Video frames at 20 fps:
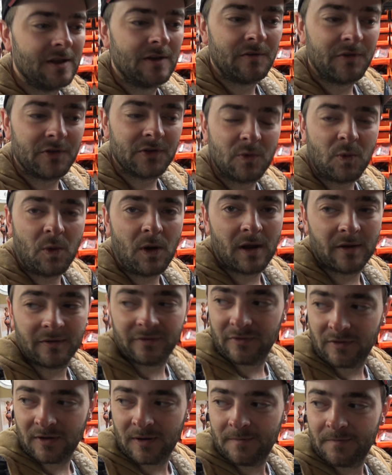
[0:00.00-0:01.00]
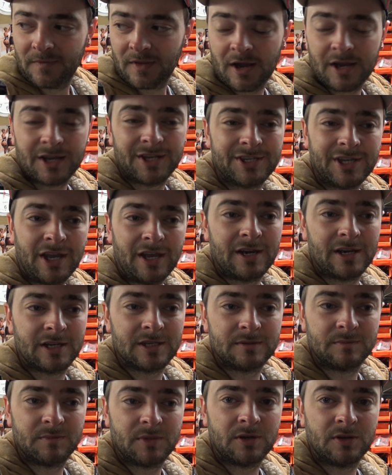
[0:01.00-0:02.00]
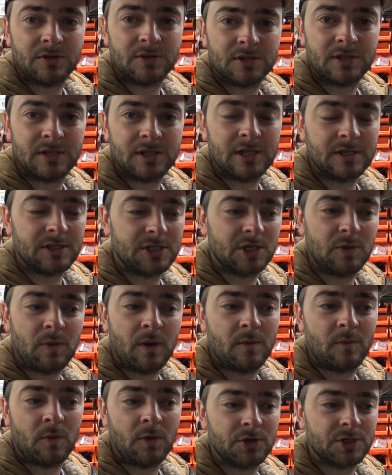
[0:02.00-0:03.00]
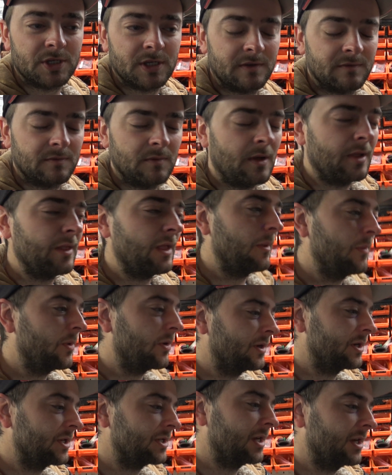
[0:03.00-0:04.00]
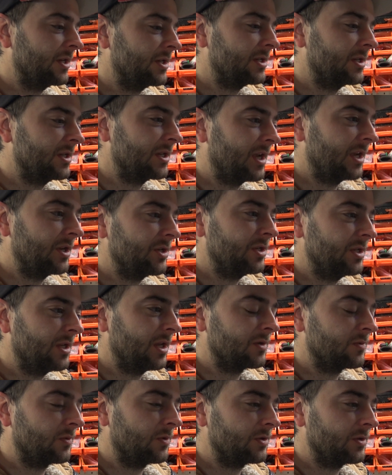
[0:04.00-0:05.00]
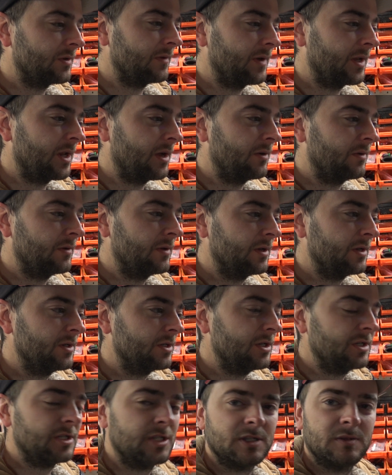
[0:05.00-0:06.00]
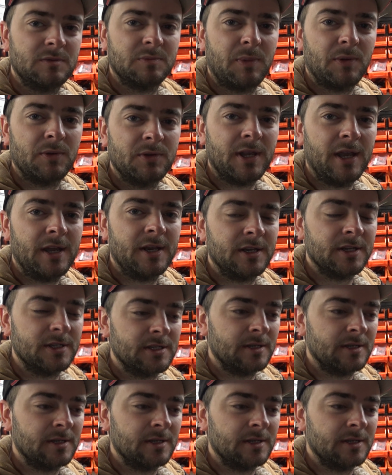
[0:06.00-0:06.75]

for the wife. Right, I can say this because she won't watch this. Well, no, I'm not going to say it just in case she does watch the video. She's spontaneous